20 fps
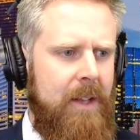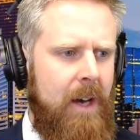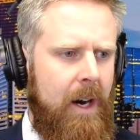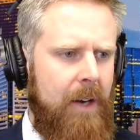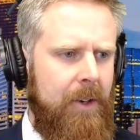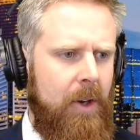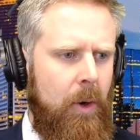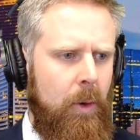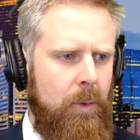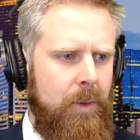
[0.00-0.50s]

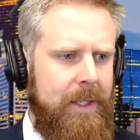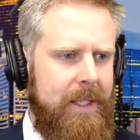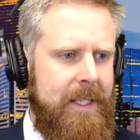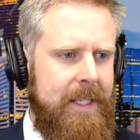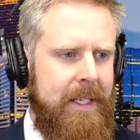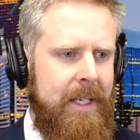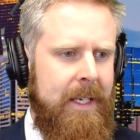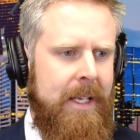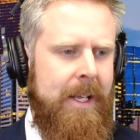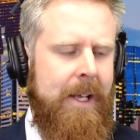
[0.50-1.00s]
Not
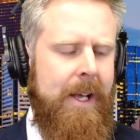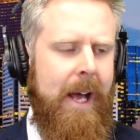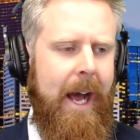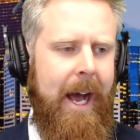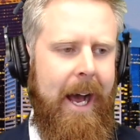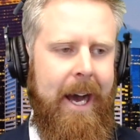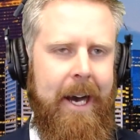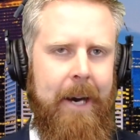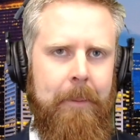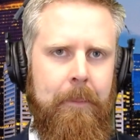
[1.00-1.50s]
only
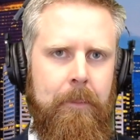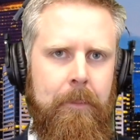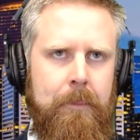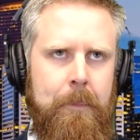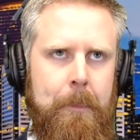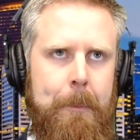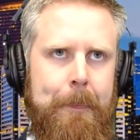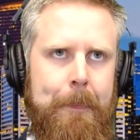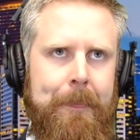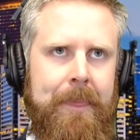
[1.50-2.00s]

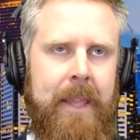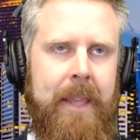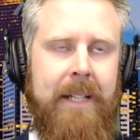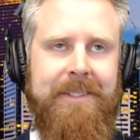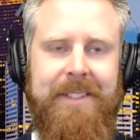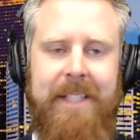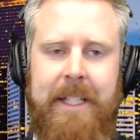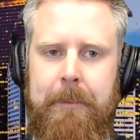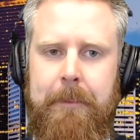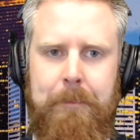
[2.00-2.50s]

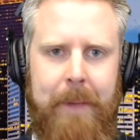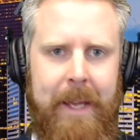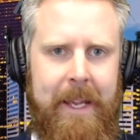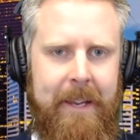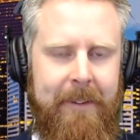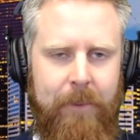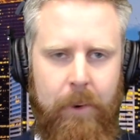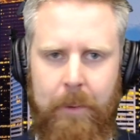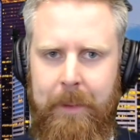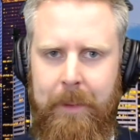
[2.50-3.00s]
does it
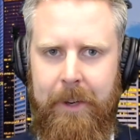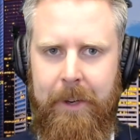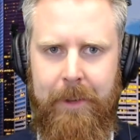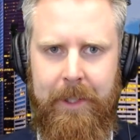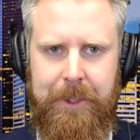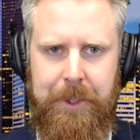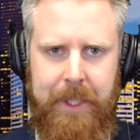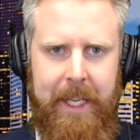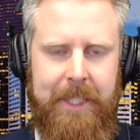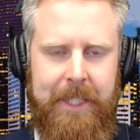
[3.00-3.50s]
make for better
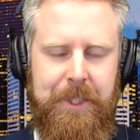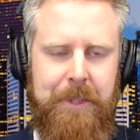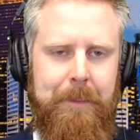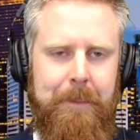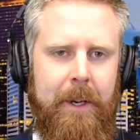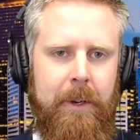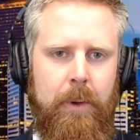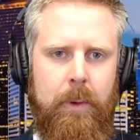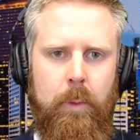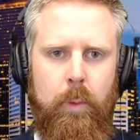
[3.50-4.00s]
education,
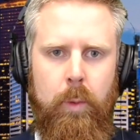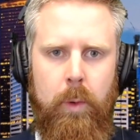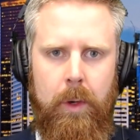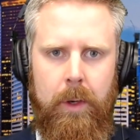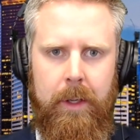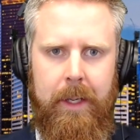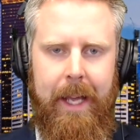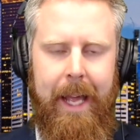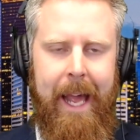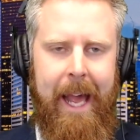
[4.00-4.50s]
better
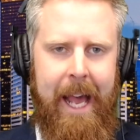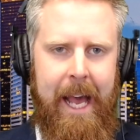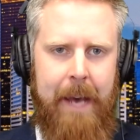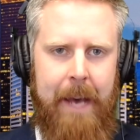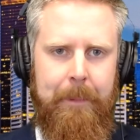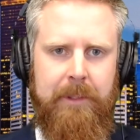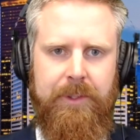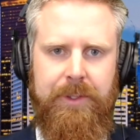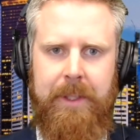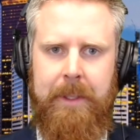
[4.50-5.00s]
work
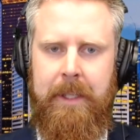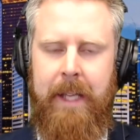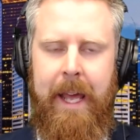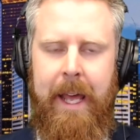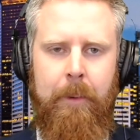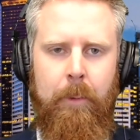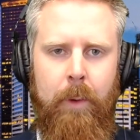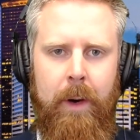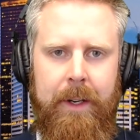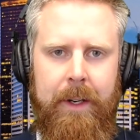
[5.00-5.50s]
habits,
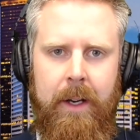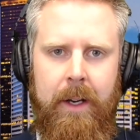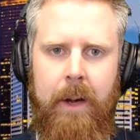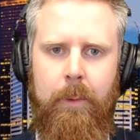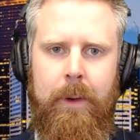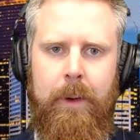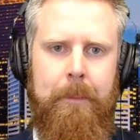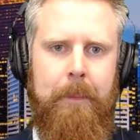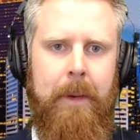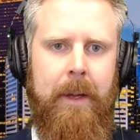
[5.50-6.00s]
and
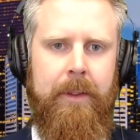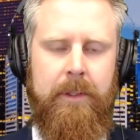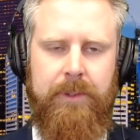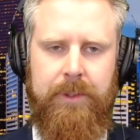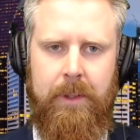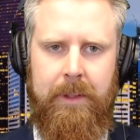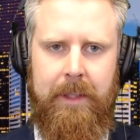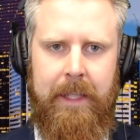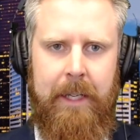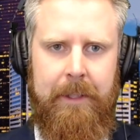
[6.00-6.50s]
whatnot when
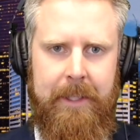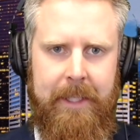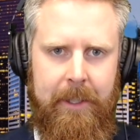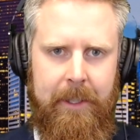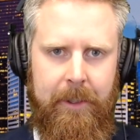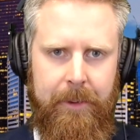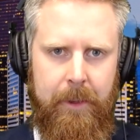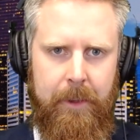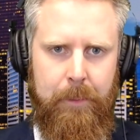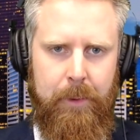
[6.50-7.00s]
mothers are allowed to
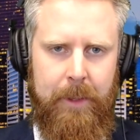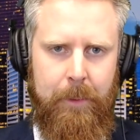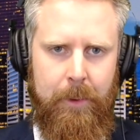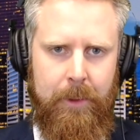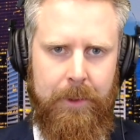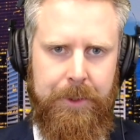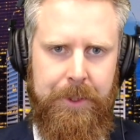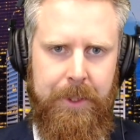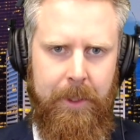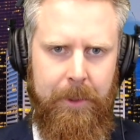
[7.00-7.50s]
kill their
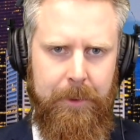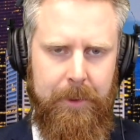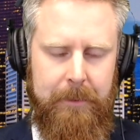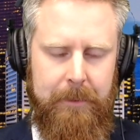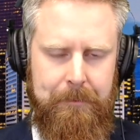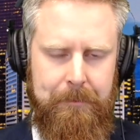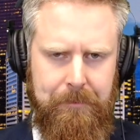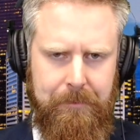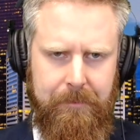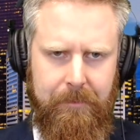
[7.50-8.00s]
preborn
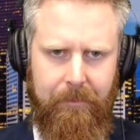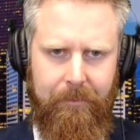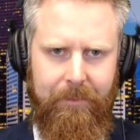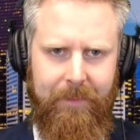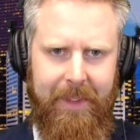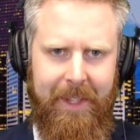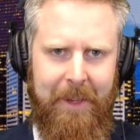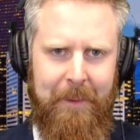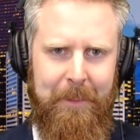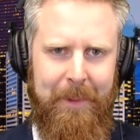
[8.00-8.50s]
children,
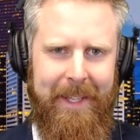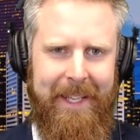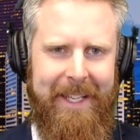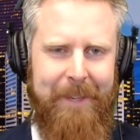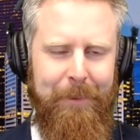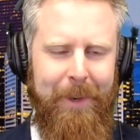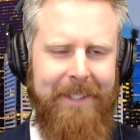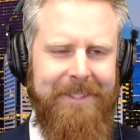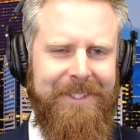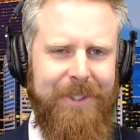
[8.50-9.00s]
but they
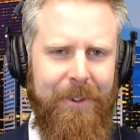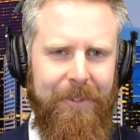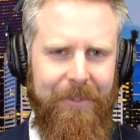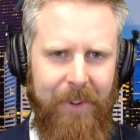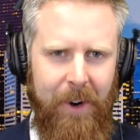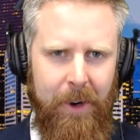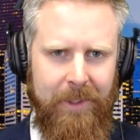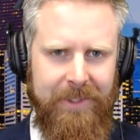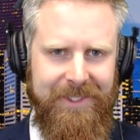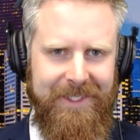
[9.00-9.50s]
went so
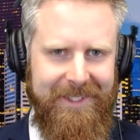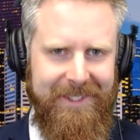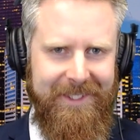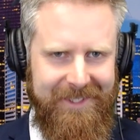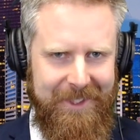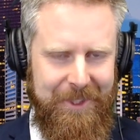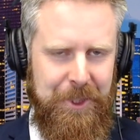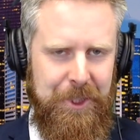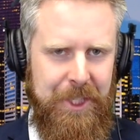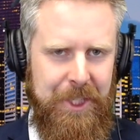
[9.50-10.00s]
far as to
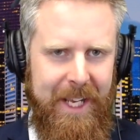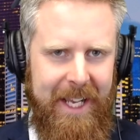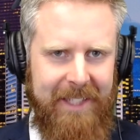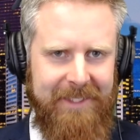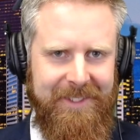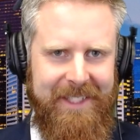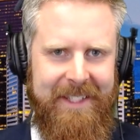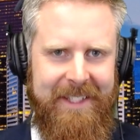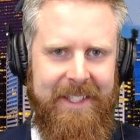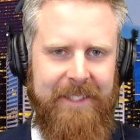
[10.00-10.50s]

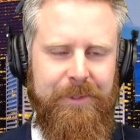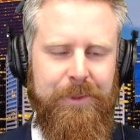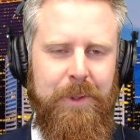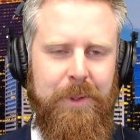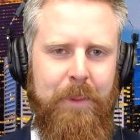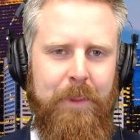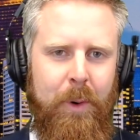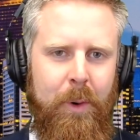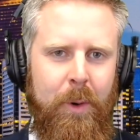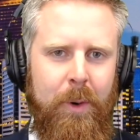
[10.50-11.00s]
suggest in this
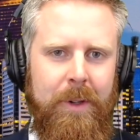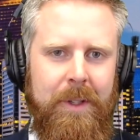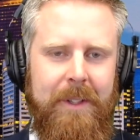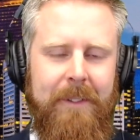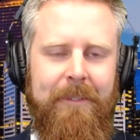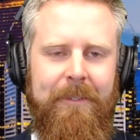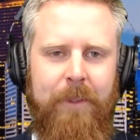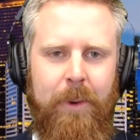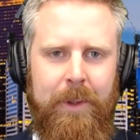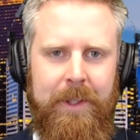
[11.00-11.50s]
report
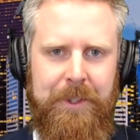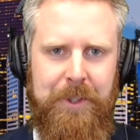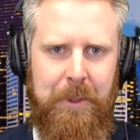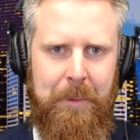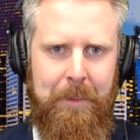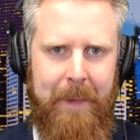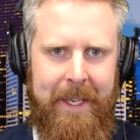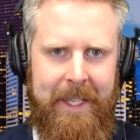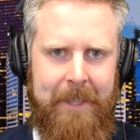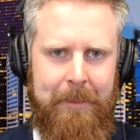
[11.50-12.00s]
for the
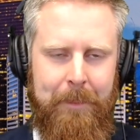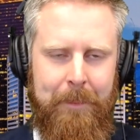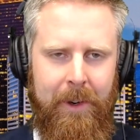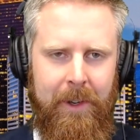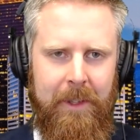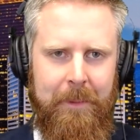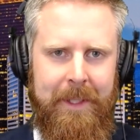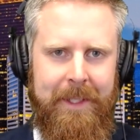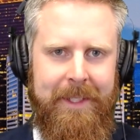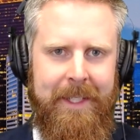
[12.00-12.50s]
Jamaican
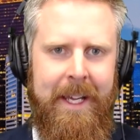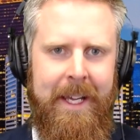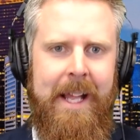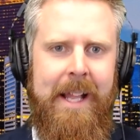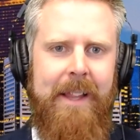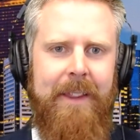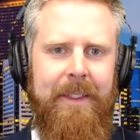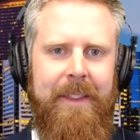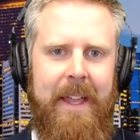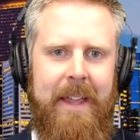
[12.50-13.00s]
Parliament
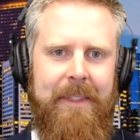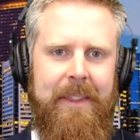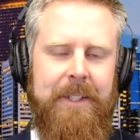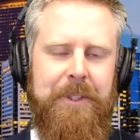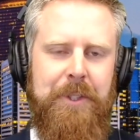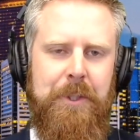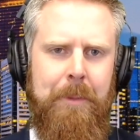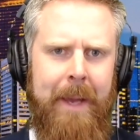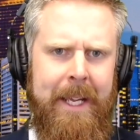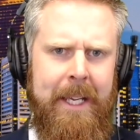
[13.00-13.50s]
that the
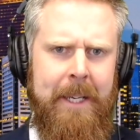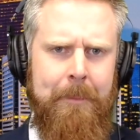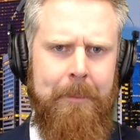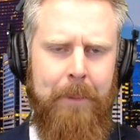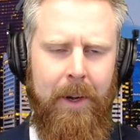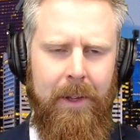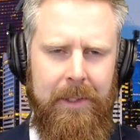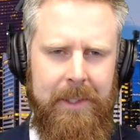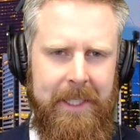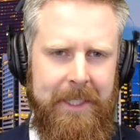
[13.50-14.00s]
Jamaican
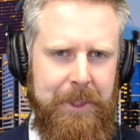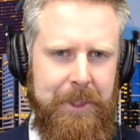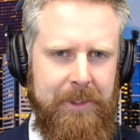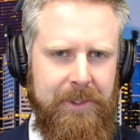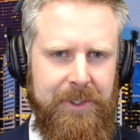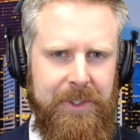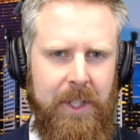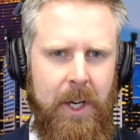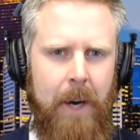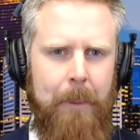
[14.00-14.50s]

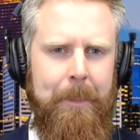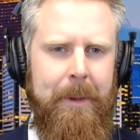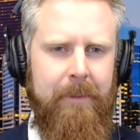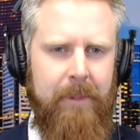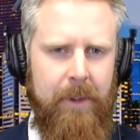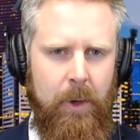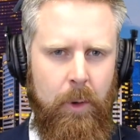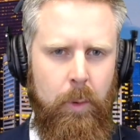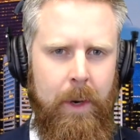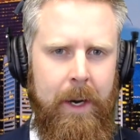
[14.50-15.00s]
politicians not be
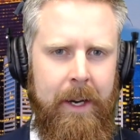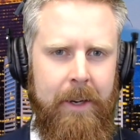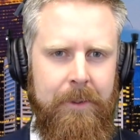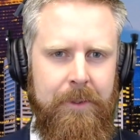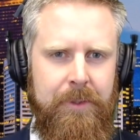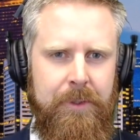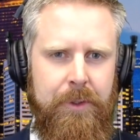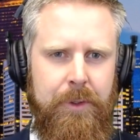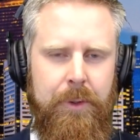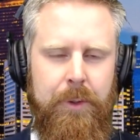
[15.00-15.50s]
required
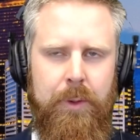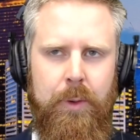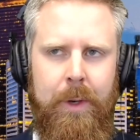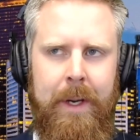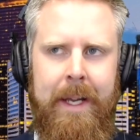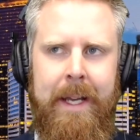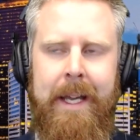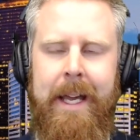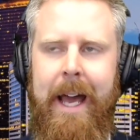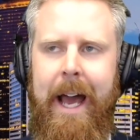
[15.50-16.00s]
to
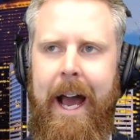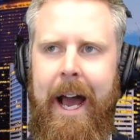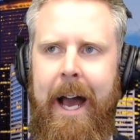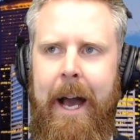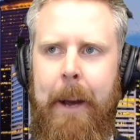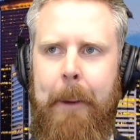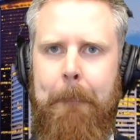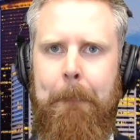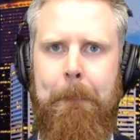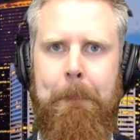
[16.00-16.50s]

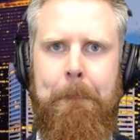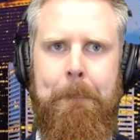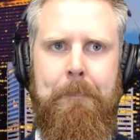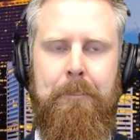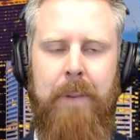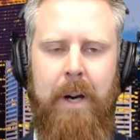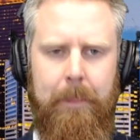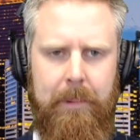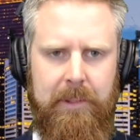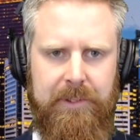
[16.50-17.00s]

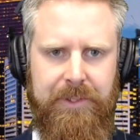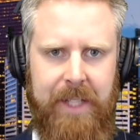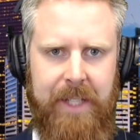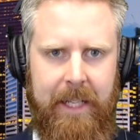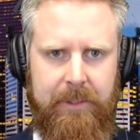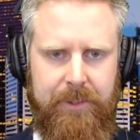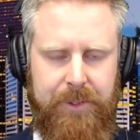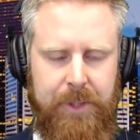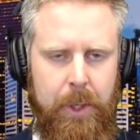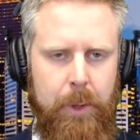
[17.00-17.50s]

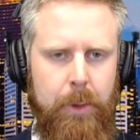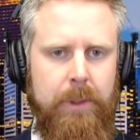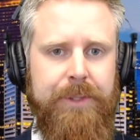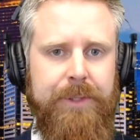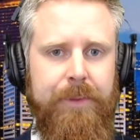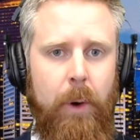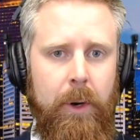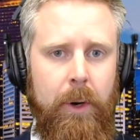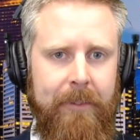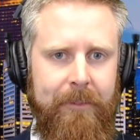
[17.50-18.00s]
publicize who is
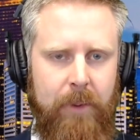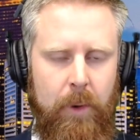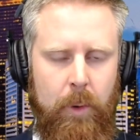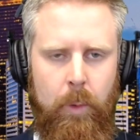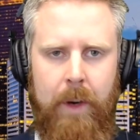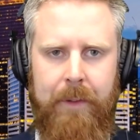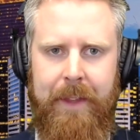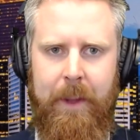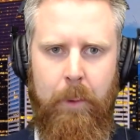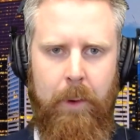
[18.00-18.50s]
voting for
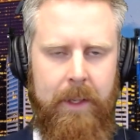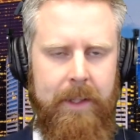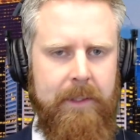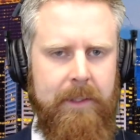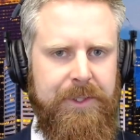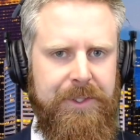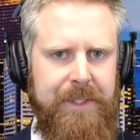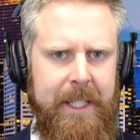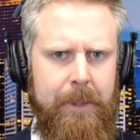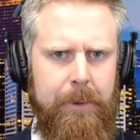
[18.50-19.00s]
what. They wanted a
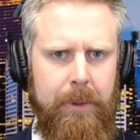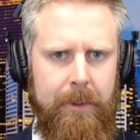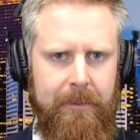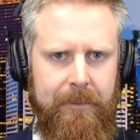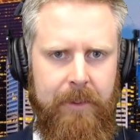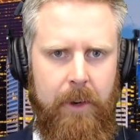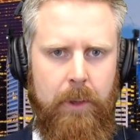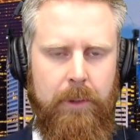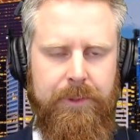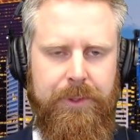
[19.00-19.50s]

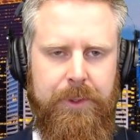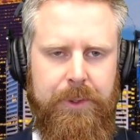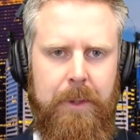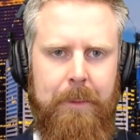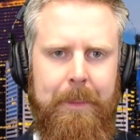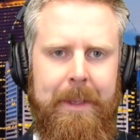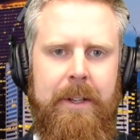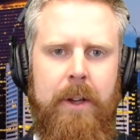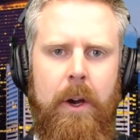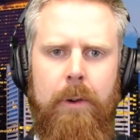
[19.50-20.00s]
secret vote so
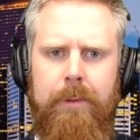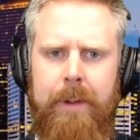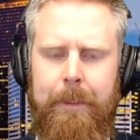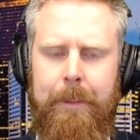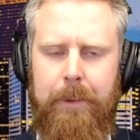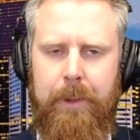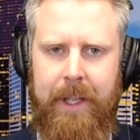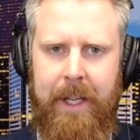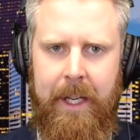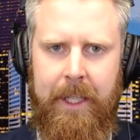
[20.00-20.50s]
there'd be no
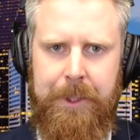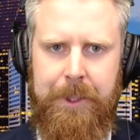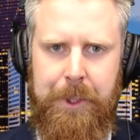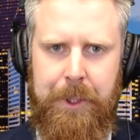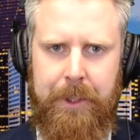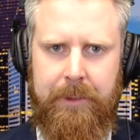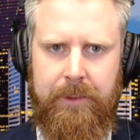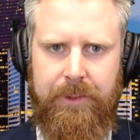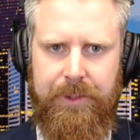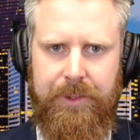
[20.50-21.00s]

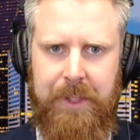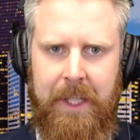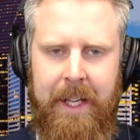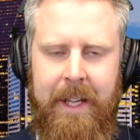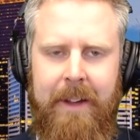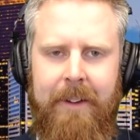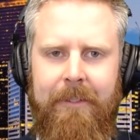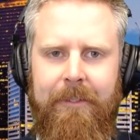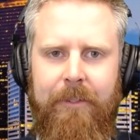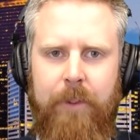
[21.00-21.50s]
repercussions
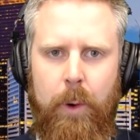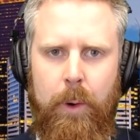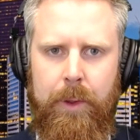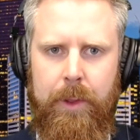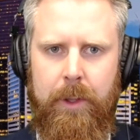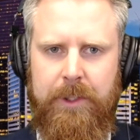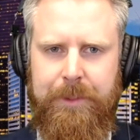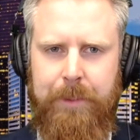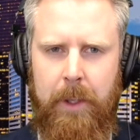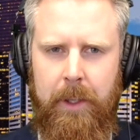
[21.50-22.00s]
for
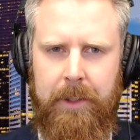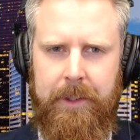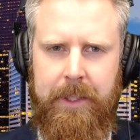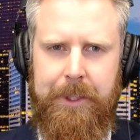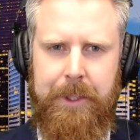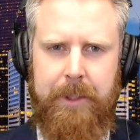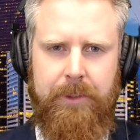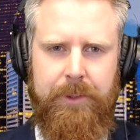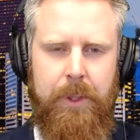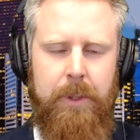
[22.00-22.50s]
those
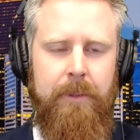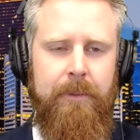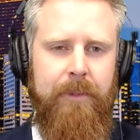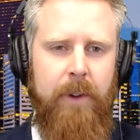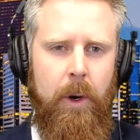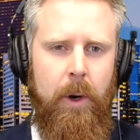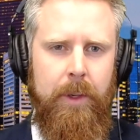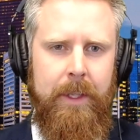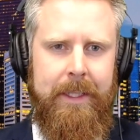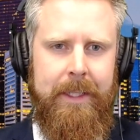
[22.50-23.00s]
politicians who
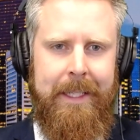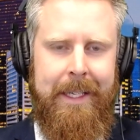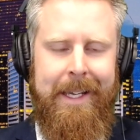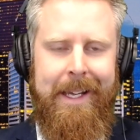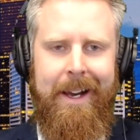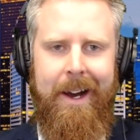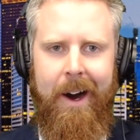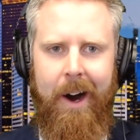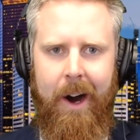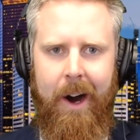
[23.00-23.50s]
voted,